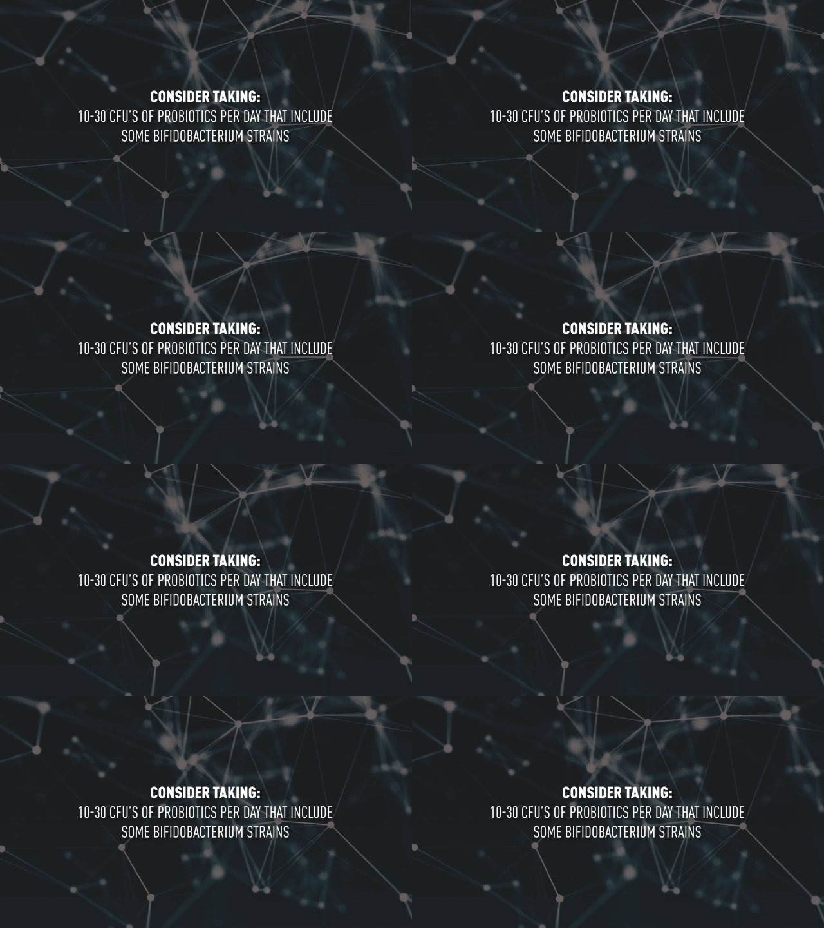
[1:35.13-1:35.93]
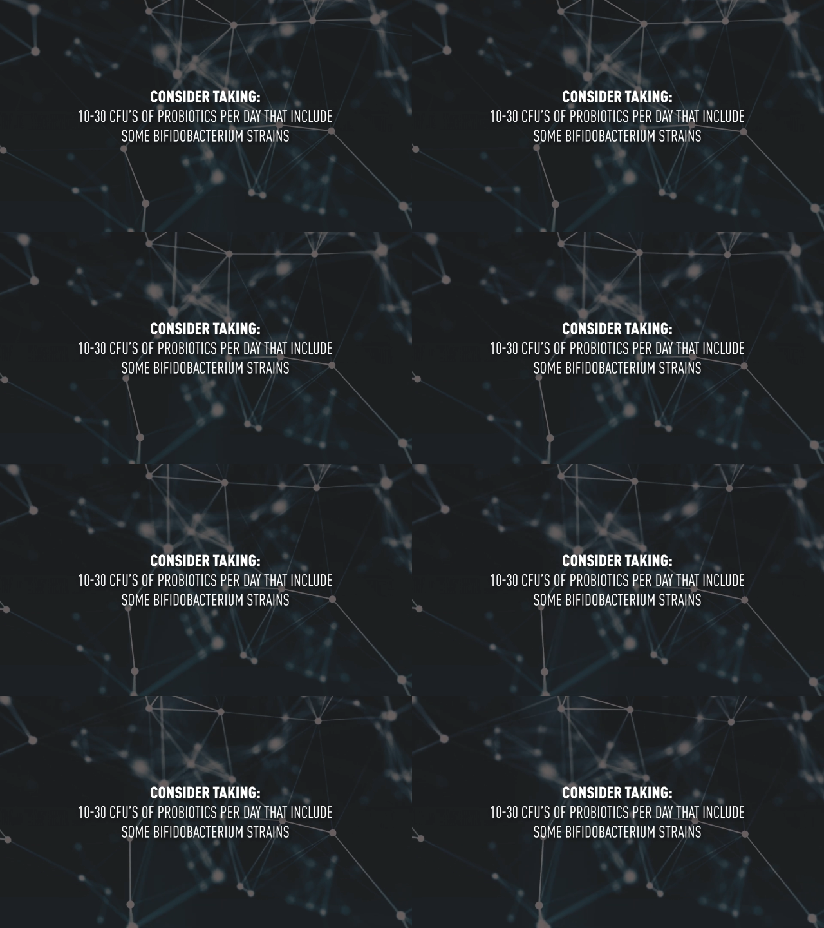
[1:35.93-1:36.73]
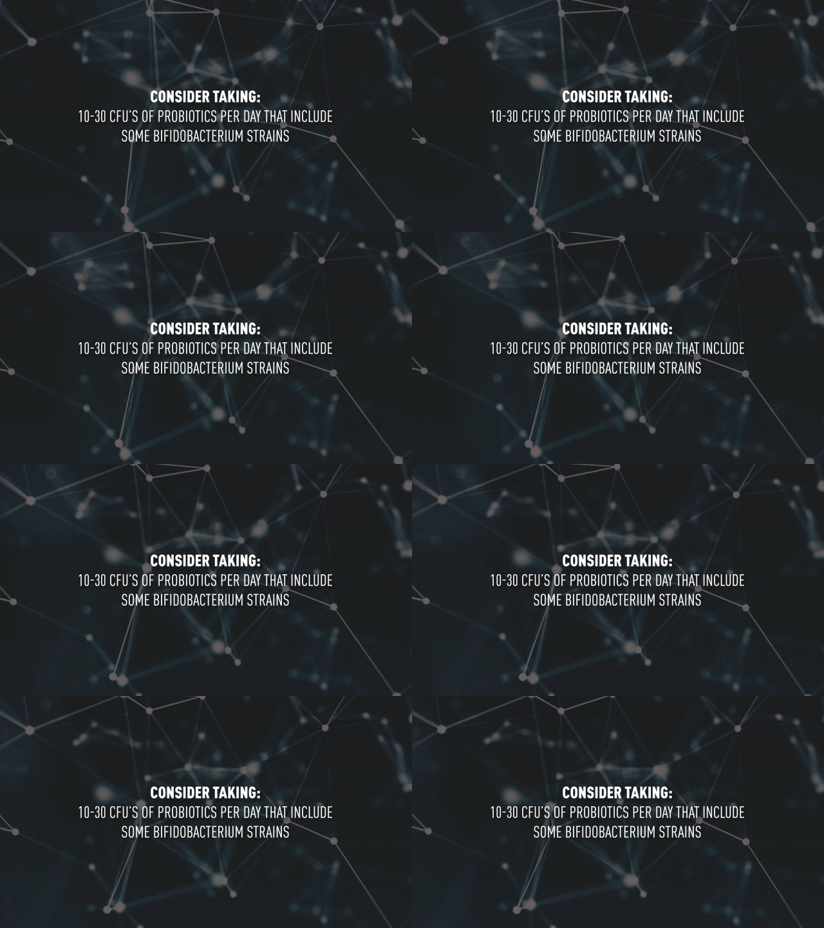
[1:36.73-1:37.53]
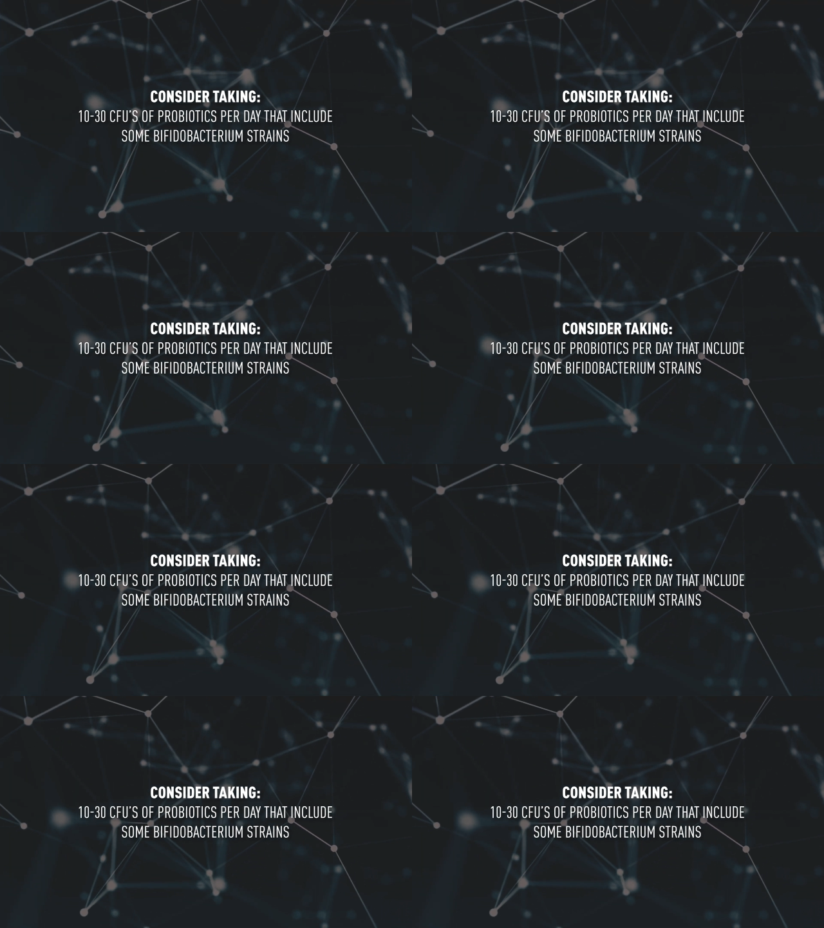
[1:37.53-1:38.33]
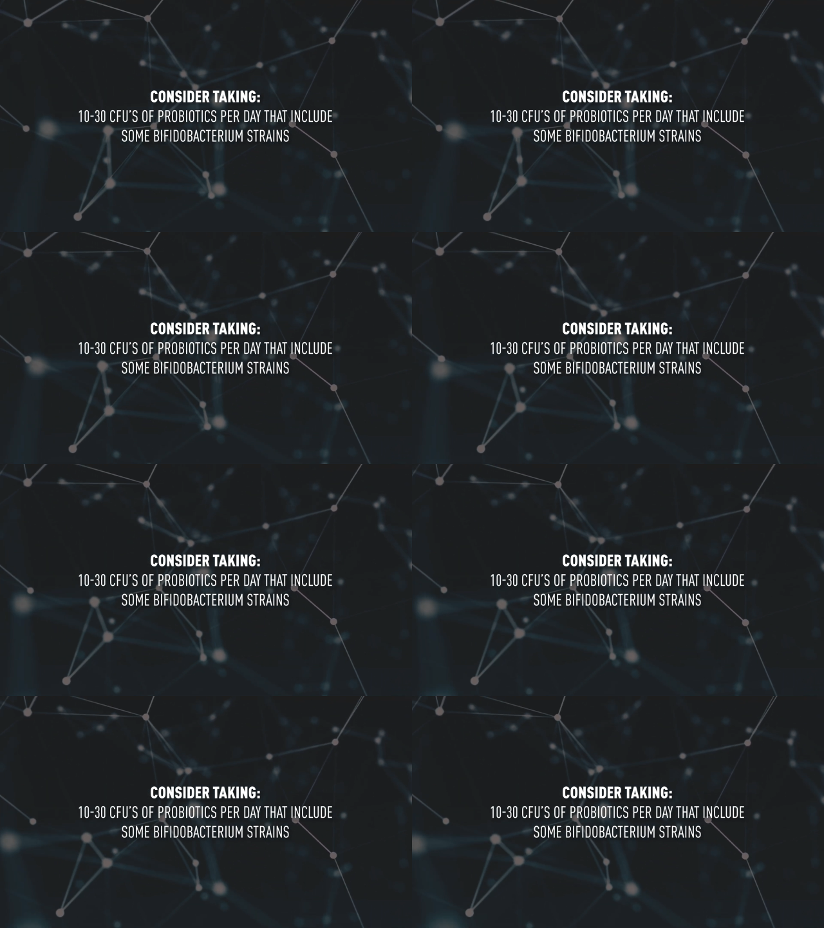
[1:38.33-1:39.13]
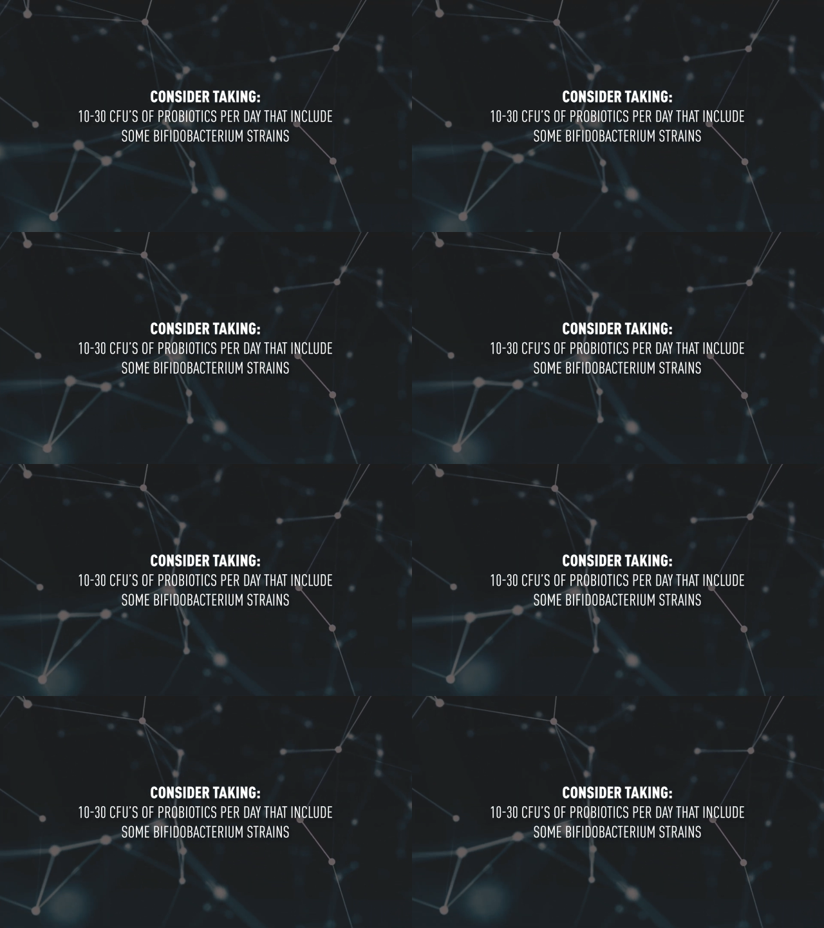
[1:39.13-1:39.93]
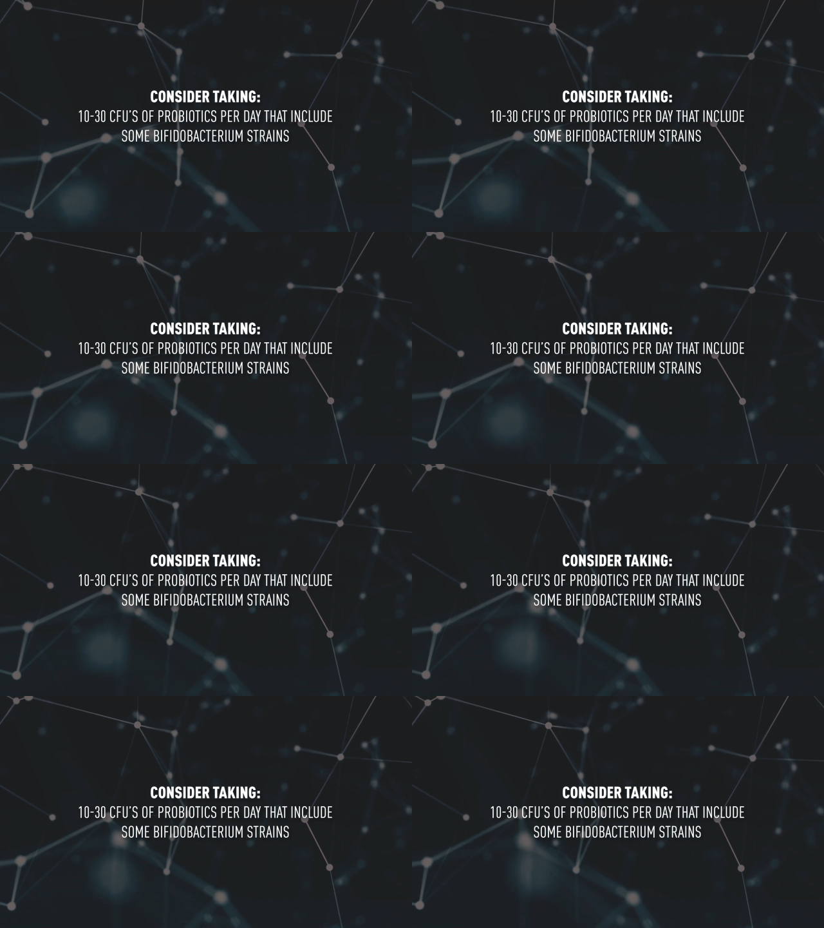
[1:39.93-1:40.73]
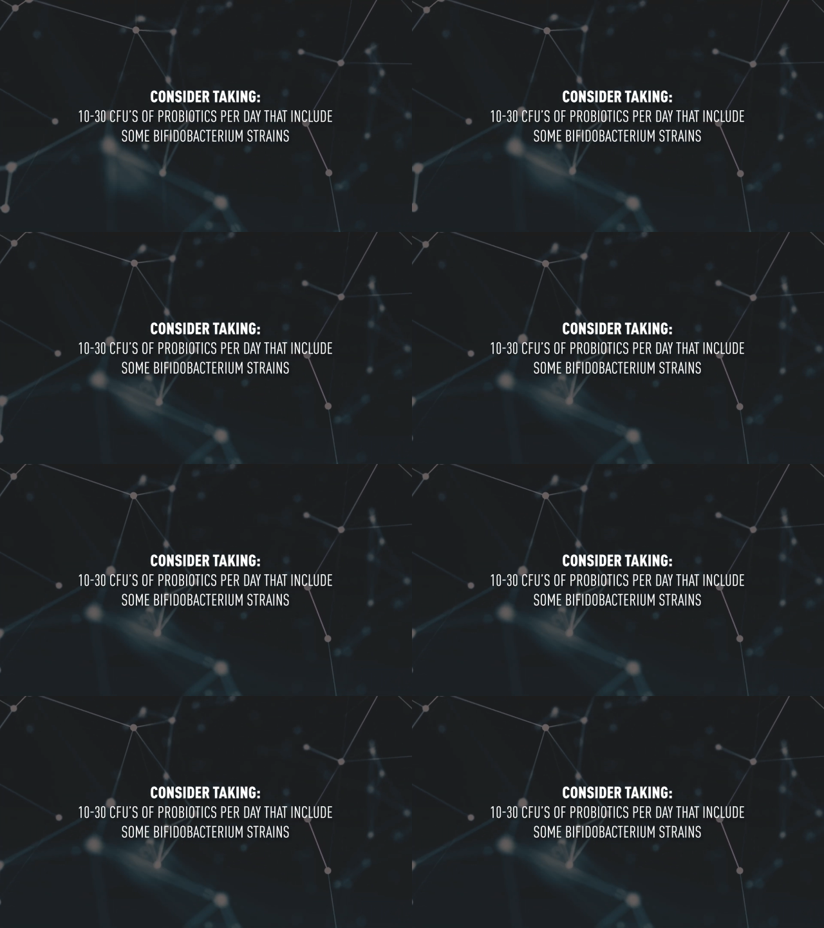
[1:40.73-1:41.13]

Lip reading: No face is visible, so there are no lips to read.